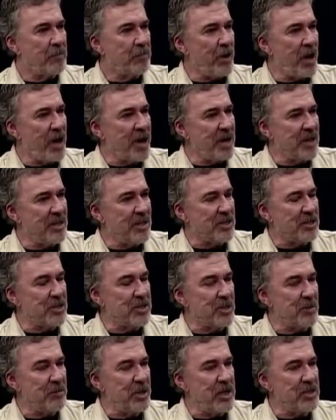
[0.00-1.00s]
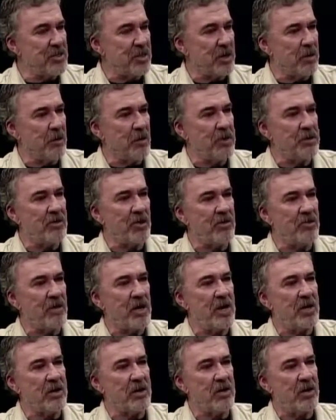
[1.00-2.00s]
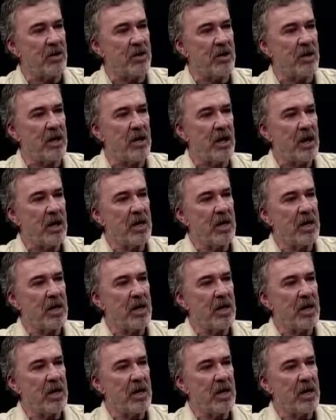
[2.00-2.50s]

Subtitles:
Brian, this is amazing. We drove around a corner,